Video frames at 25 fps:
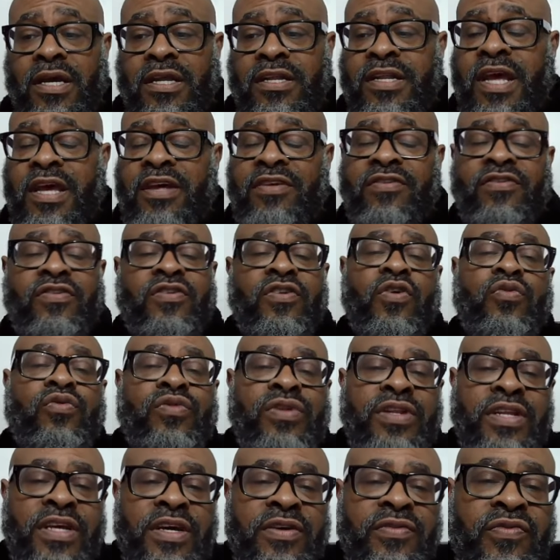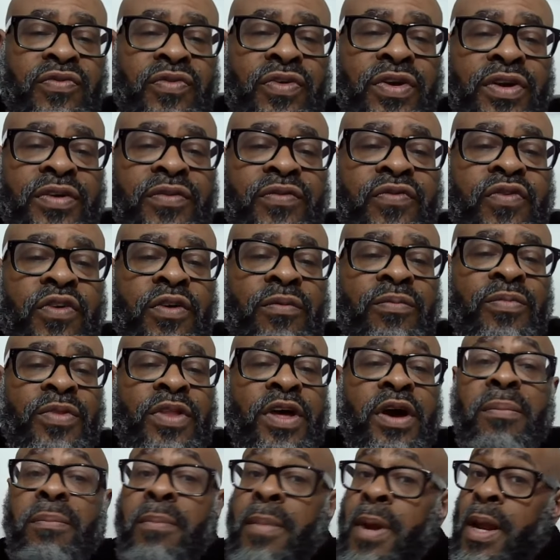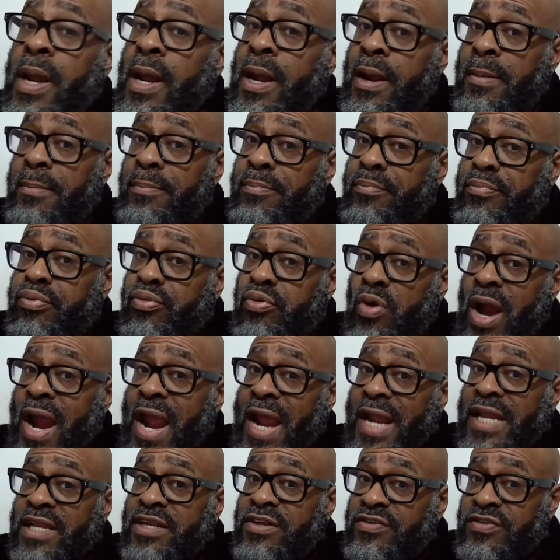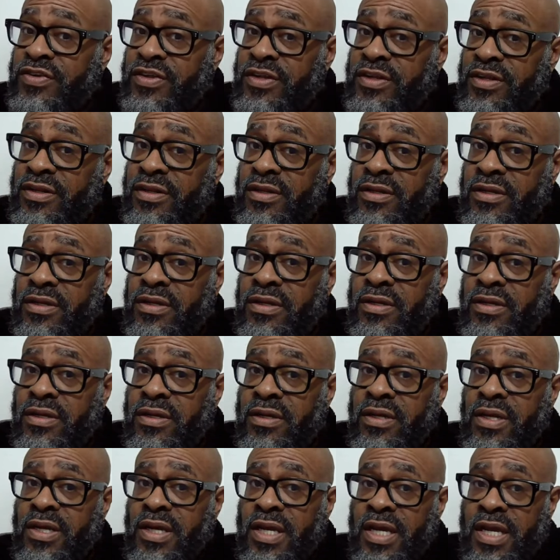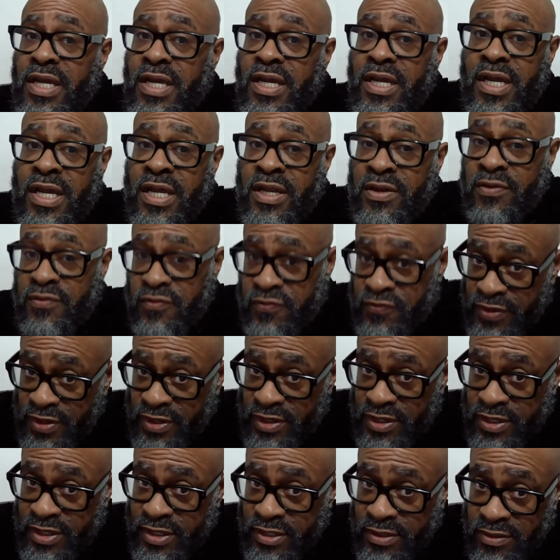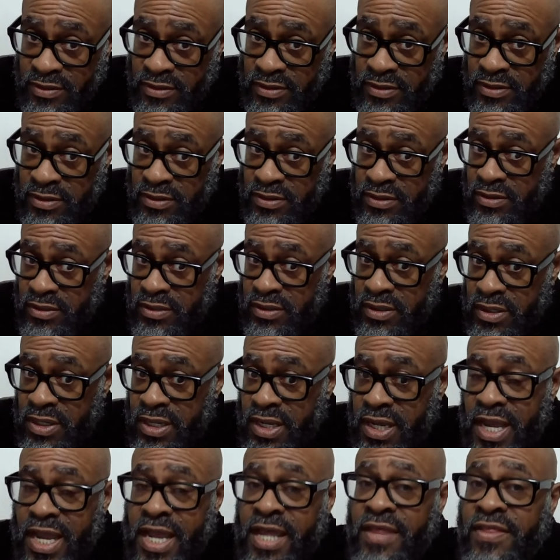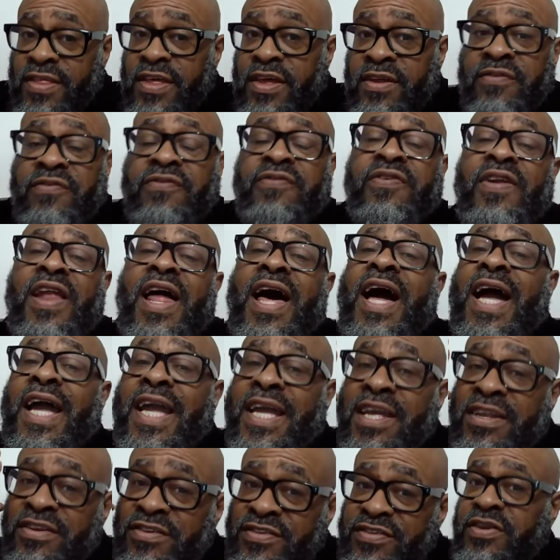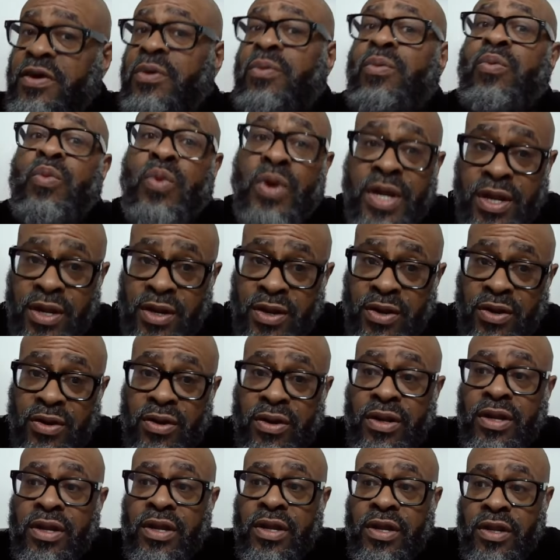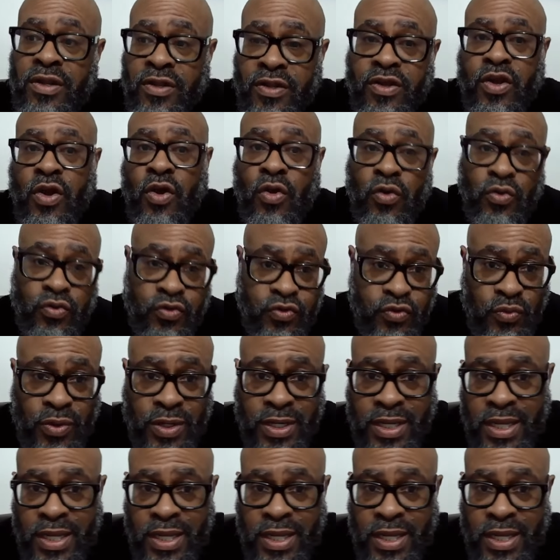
That's no different from them practicing in Philly and then flying somewhere to go to a